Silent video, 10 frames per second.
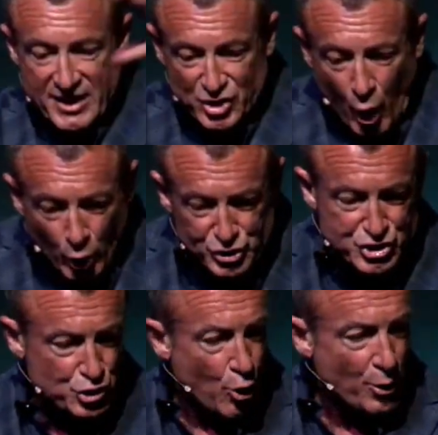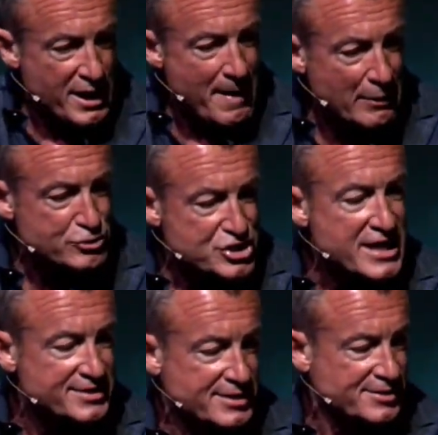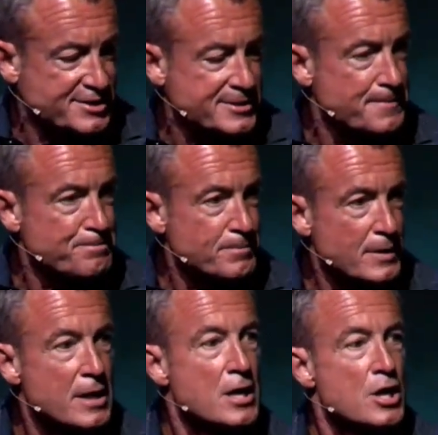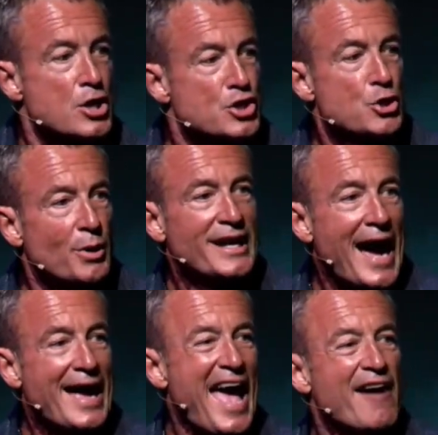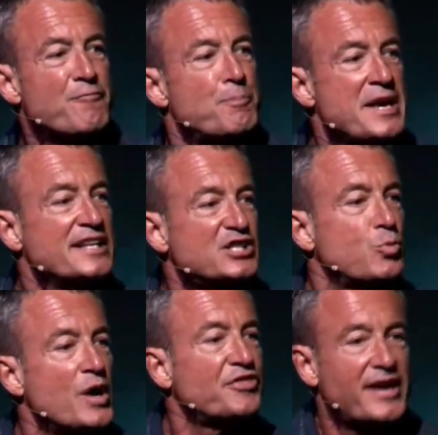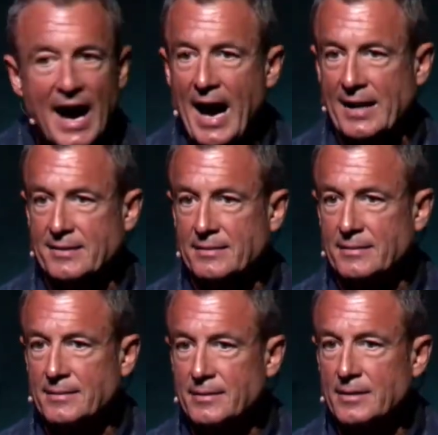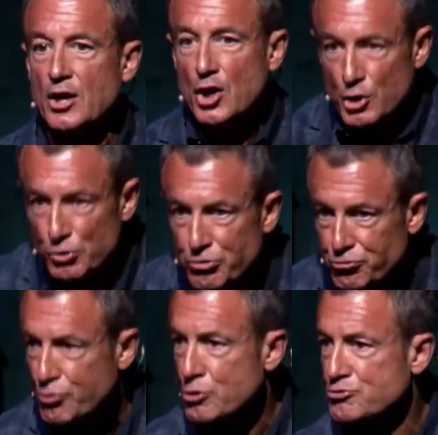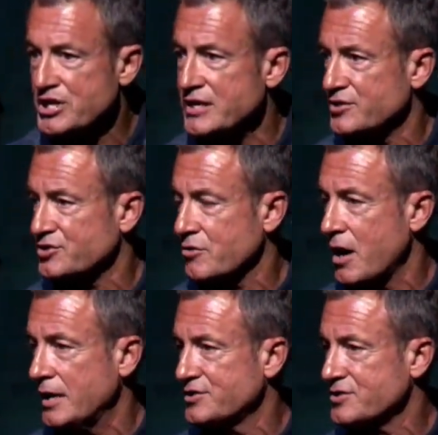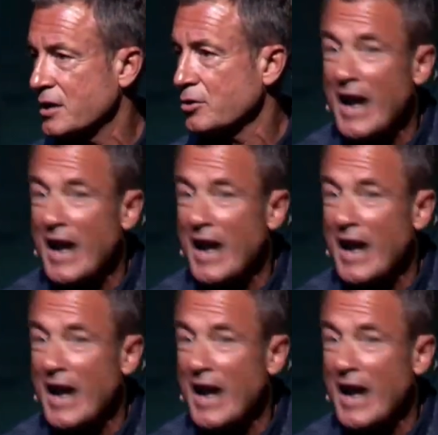of this whole story about Jesus, you and I have peace with God through Jesus Christ, our